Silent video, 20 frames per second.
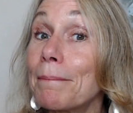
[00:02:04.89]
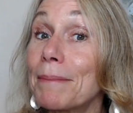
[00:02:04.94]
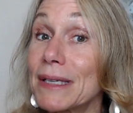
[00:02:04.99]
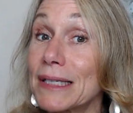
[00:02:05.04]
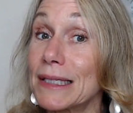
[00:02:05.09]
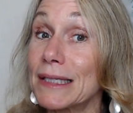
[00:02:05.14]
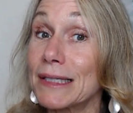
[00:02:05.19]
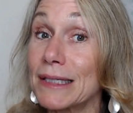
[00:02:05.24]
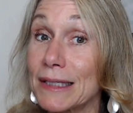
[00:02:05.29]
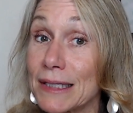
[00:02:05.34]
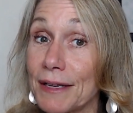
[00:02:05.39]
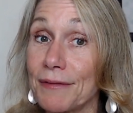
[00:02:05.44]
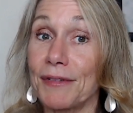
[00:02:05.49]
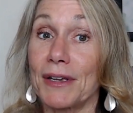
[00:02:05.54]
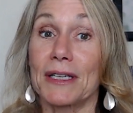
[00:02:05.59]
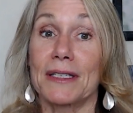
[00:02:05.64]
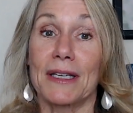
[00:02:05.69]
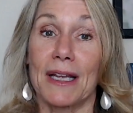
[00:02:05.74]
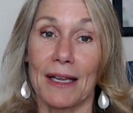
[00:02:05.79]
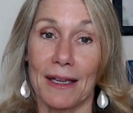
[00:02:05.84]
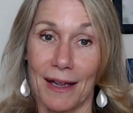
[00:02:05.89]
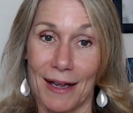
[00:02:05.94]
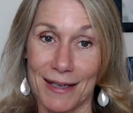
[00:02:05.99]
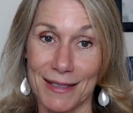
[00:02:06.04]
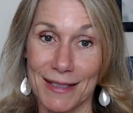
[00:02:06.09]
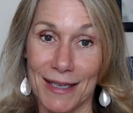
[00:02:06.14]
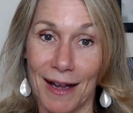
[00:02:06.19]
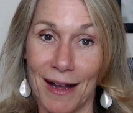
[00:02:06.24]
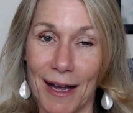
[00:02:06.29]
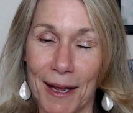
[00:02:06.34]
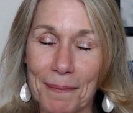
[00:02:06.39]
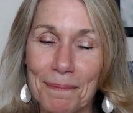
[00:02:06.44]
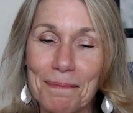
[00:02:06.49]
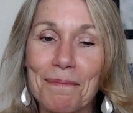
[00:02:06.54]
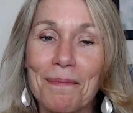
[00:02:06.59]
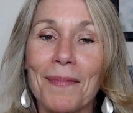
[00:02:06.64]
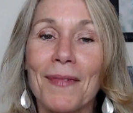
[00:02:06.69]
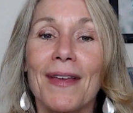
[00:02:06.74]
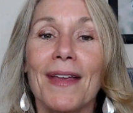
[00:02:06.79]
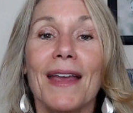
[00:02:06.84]
Pacific Daylight Time
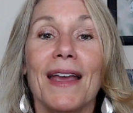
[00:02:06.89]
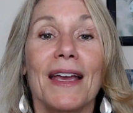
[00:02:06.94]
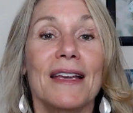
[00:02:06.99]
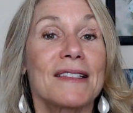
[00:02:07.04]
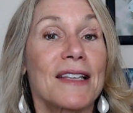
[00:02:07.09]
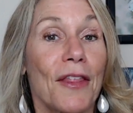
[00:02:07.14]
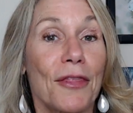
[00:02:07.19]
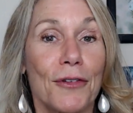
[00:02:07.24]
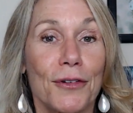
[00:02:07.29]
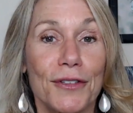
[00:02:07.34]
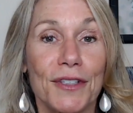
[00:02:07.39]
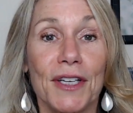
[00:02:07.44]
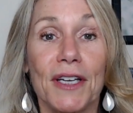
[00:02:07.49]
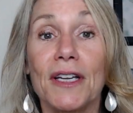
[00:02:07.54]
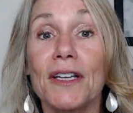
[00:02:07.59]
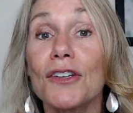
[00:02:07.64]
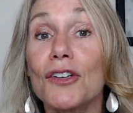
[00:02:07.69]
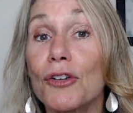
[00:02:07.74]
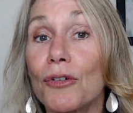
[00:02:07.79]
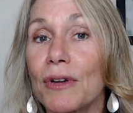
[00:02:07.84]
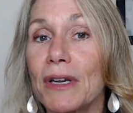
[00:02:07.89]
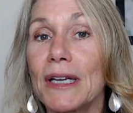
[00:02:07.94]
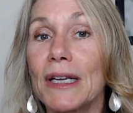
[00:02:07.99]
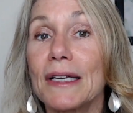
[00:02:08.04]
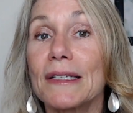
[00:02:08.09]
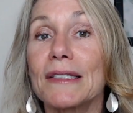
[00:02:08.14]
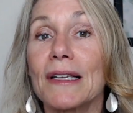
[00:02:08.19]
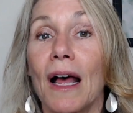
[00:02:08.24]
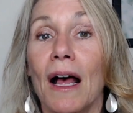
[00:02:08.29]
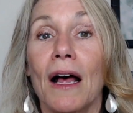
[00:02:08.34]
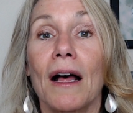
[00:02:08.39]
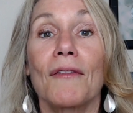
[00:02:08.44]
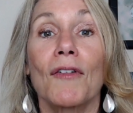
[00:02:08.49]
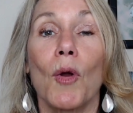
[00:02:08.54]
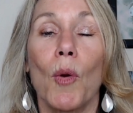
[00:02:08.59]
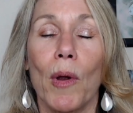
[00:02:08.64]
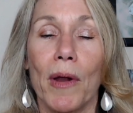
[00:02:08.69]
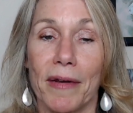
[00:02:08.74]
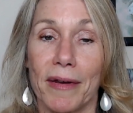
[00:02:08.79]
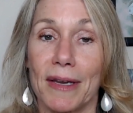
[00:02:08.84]
is at 13 degrees of
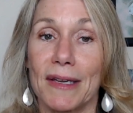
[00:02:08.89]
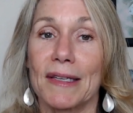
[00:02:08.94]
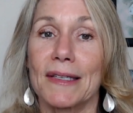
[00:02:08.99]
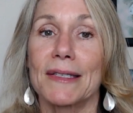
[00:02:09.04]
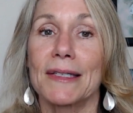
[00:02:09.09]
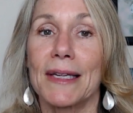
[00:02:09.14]
Aquarius.